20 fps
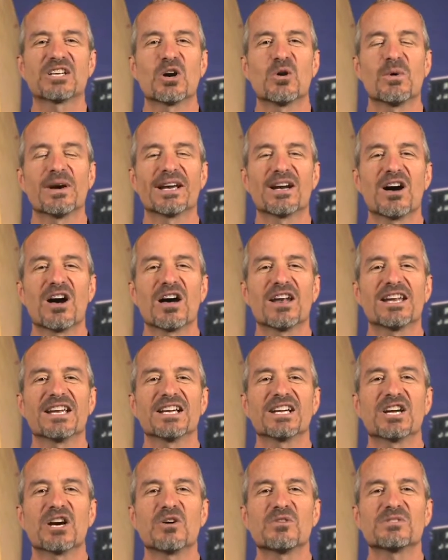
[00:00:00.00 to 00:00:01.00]
going on
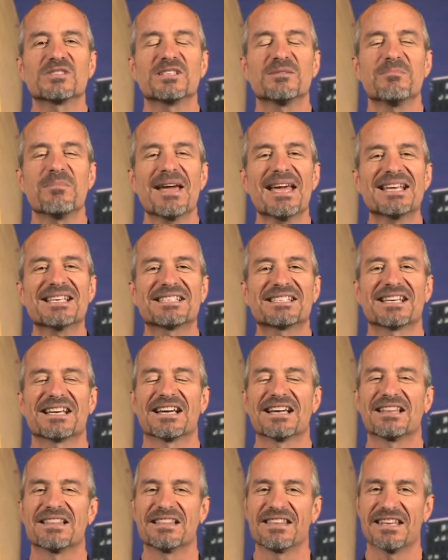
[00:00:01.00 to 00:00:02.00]
in Costa
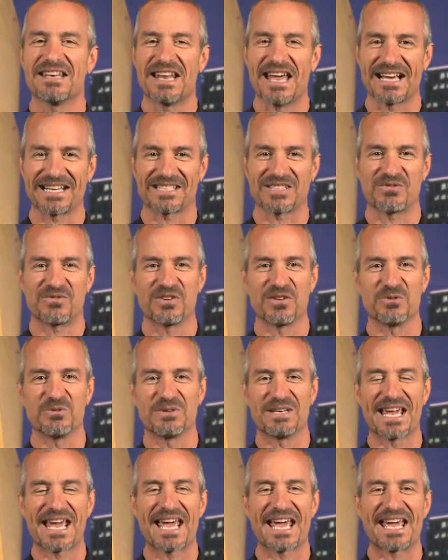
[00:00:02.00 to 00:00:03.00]
Mesa the next few
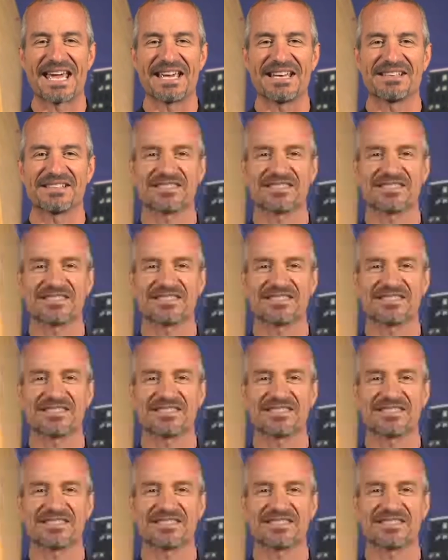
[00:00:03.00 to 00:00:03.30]
days.